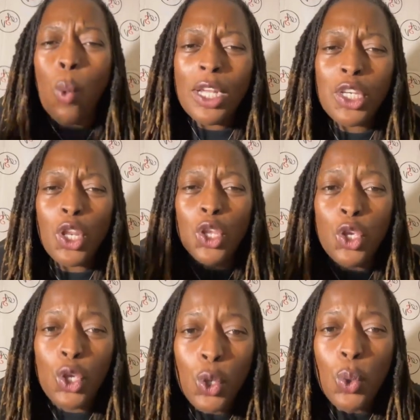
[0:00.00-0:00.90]
who
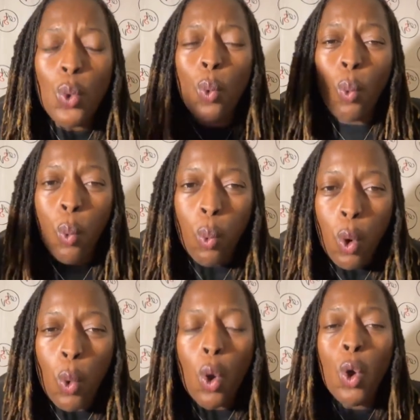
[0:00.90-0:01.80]
you
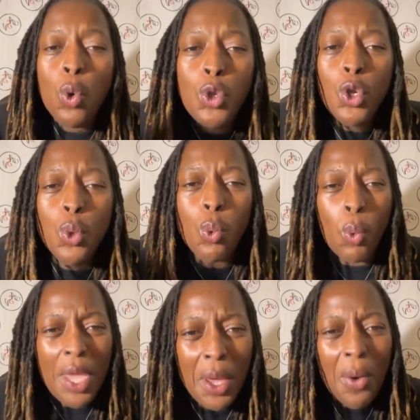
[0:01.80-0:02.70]

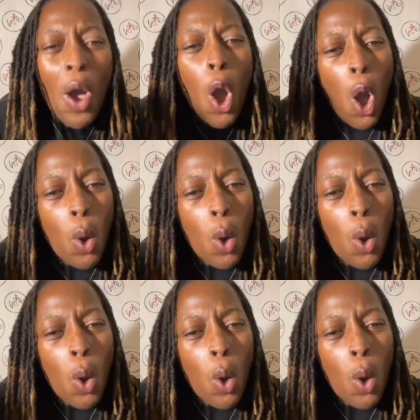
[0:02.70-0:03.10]
will